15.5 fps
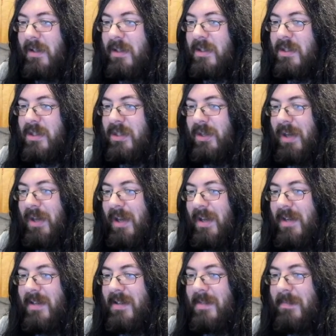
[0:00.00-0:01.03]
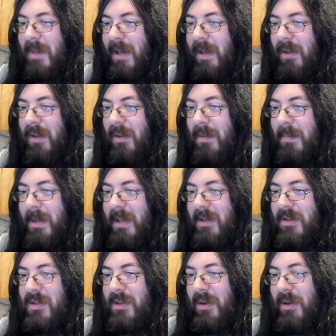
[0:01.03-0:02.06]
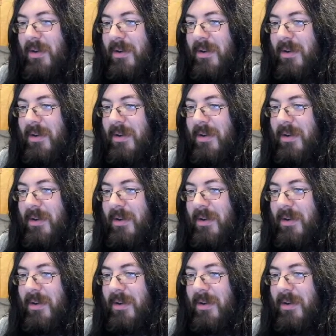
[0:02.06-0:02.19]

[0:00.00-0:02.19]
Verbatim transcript: Should I smile or be concerned?